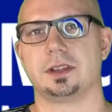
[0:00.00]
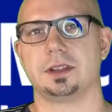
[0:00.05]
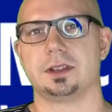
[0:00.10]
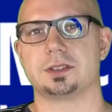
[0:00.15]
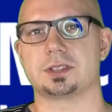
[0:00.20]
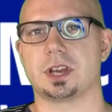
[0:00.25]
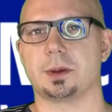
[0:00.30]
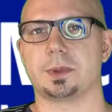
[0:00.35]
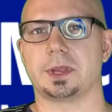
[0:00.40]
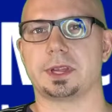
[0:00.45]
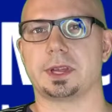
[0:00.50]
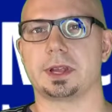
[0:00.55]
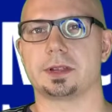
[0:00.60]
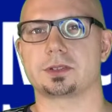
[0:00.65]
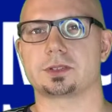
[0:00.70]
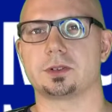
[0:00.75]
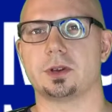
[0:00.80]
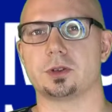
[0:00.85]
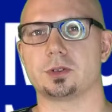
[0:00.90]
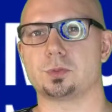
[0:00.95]
something
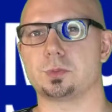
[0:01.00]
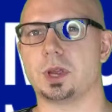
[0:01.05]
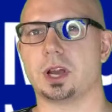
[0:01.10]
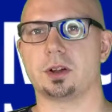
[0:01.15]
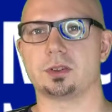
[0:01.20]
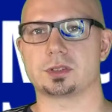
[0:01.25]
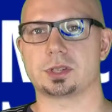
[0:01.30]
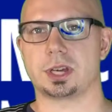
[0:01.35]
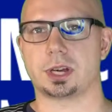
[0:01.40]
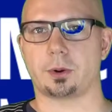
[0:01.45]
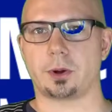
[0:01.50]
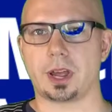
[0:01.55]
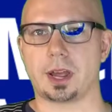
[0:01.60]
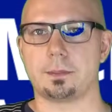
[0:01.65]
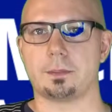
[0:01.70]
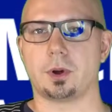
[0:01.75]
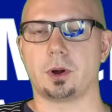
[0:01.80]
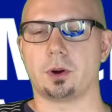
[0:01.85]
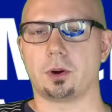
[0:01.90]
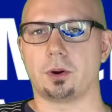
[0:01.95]
that goes beyond
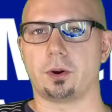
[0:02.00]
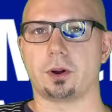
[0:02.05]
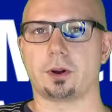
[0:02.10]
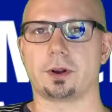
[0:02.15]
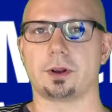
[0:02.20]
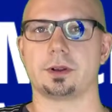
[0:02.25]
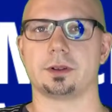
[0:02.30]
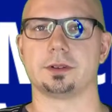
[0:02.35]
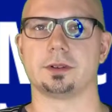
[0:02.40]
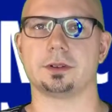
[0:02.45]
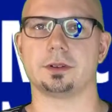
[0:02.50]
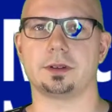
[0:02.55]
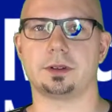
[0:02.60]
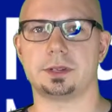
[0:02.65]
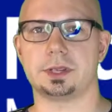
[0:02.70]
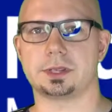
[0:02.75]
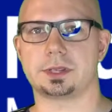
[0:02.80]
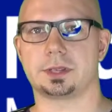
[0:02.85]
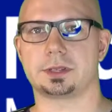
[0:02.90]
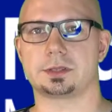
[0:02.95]
CRM, or
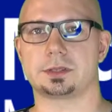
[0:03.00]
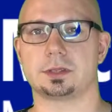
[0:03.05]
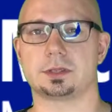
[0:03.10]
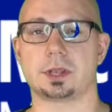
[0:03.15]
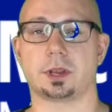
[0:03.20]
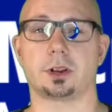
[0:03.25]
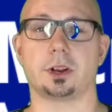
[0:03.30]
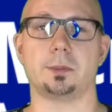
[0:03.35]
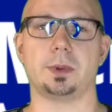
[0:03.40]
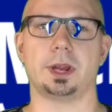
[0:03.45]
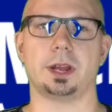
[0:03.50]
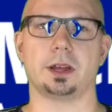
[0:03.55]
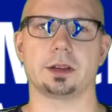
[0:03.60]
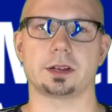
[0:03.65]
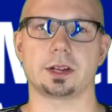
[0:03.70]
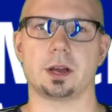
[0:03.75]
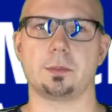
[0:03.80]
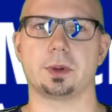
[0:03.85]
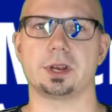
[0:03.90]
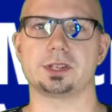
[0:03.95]
is it still going to be like
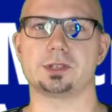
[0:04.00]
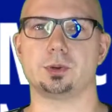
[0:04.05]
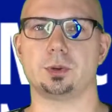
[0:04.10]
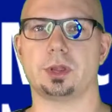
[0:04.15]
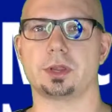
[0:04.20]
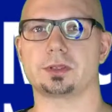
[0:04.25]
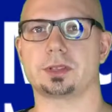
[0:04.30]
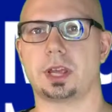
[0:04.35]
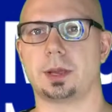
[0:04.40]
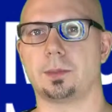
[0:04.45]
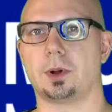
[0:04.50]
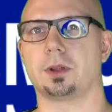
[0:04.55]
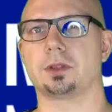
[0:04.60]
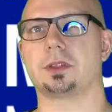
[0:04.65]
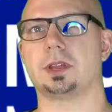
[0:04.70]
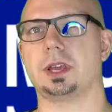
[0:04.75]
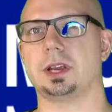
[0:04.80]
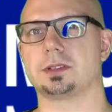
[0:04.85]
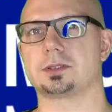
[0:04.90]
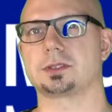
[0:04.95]
companies doing the same old
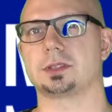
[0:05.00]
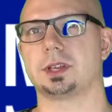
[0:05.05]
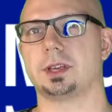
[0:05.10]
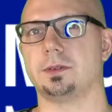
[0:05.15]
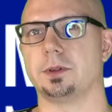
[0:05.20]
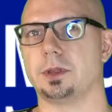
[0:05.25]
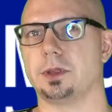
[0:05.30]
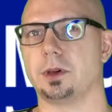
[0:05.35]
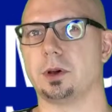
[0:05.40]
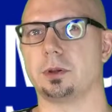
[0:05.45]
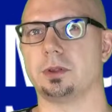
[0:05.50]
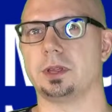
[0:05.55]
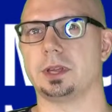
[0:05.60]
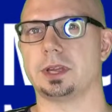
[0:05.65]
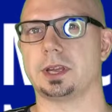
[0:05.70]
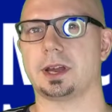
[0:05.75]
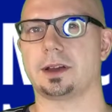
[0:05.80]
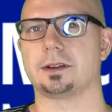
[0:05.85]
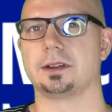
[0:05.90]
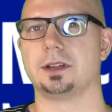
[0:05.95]
things, even though
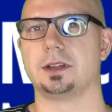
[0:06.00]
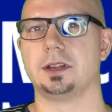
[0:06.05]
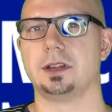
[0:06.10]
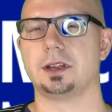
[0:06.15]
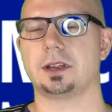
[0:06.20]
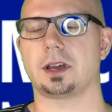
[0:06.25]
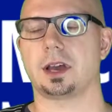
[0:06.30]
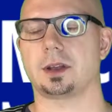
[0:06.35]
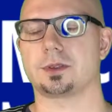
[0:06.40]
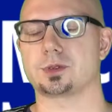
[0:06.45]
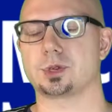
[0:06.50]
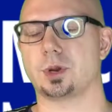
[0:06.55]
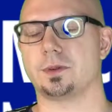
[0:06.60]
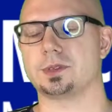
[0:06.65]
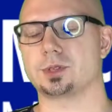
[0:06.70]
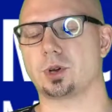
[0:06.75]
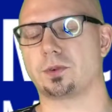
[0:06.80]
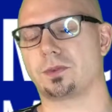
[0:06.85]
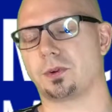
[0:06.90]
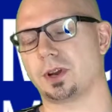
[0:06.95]
the kind of
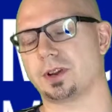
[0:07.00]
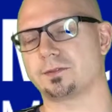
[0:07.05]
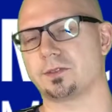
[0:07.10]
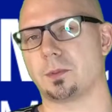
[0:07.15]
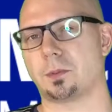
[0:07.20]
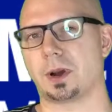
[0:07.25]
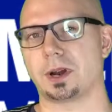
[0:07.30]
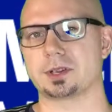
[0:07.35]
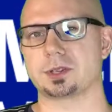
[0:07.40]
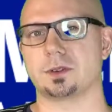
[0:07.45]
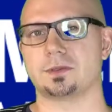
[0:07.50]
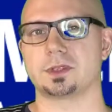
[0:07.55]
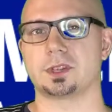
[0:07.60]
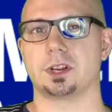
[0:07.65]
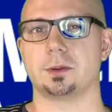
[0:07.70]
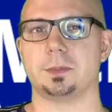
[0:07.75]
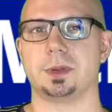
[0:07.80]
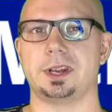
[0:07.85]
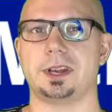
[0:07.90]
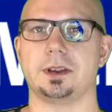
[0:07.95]
service offering for Microsoft is going
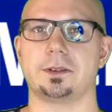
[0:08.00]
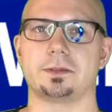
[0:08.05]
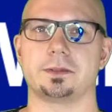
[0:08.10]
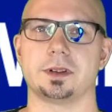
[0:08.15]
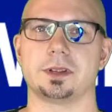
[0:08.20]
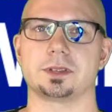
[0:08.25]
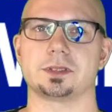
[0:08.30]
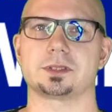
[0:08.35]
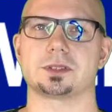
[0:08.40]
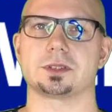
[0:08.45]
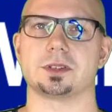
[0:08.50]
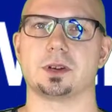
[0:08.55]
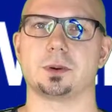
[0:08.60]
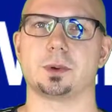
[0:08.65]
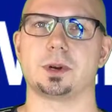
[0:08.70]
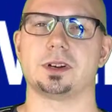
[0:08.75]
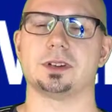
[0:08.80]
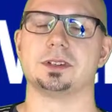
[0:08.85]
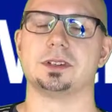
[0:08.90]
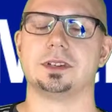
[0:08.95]
to be different?
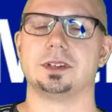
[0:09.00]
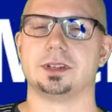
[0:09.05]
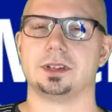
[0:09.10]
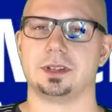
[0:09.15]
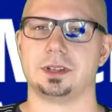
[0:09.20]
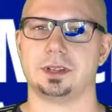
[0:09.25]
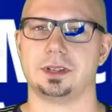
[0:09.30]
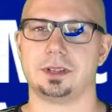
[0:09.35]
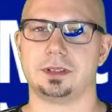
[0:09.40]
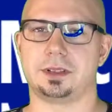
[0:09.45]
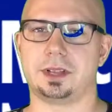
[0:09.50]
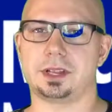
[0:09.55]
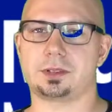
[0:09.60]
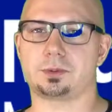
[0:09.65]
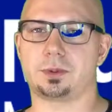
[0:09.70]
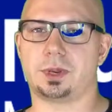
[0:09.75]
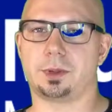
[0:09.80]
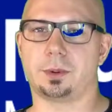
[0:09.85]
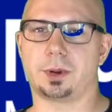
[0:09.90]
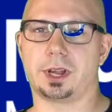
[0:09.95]
So. That's
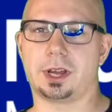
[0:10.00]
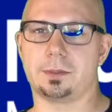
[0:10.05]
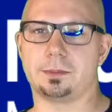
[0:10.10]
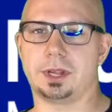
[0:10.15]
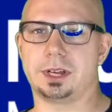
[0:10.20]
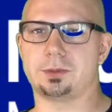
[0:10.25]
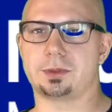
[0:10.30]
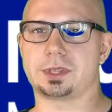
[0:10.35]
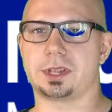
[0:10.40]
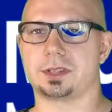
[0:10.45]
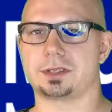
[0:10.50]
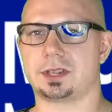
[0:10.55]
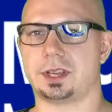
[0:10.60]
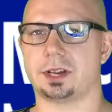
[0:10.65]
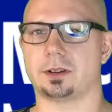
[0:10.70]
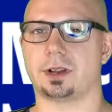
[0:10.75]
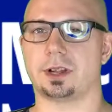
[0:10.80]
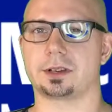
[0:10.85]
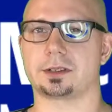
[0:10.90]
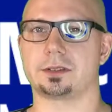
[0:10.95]
really what I'm interested in seeing,
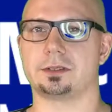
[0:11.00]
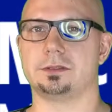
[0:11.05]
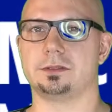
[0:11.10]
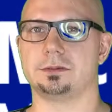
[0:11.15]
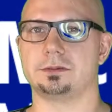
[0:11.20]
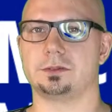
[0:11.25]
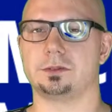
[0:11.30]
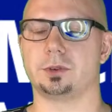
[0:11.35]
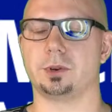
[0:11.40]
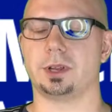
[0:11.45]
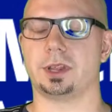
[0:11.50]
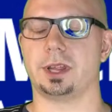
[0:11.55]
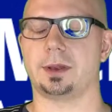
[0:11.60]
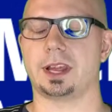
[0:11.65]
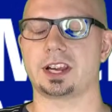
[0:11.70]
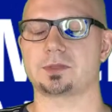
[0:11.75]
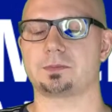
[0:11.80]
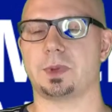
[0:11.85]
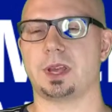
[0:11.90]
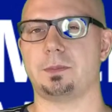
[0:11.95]
like during the
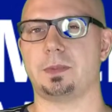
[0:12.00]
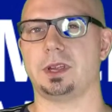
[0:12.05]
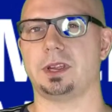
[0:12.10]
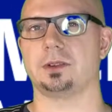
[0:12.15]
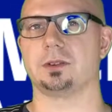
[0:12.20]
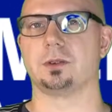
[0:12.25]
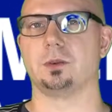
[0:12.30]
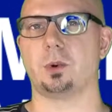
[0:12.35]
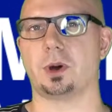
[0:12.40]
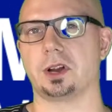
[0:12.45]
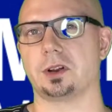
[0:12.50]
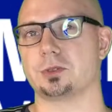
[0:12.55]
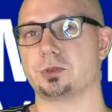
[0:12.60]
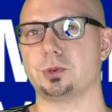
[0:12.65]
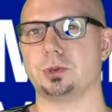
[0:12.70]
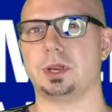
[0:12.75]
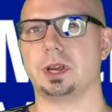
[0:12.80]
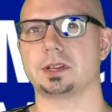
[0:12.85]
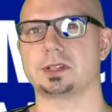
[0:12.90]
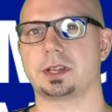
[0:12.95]
next maybe 1 or 2
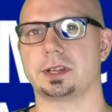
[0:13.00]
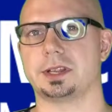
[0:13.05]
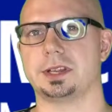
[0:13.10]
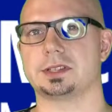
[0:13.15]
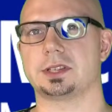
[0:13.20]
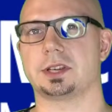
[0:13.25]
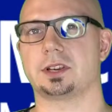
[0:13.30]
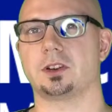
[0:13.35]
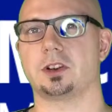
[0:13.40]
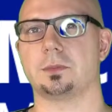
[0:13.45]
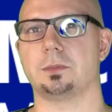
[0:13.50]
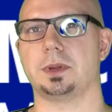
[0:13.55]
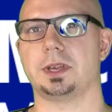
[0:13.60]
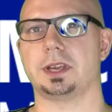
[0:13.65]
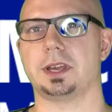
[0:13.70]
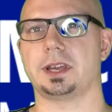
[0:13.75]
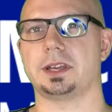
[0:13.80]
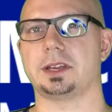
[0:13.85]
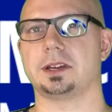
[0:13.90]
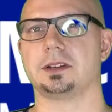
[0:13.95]
years. That is it going to
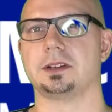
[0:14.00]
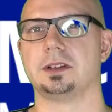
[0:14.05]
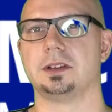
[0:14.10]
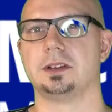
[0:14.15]
be a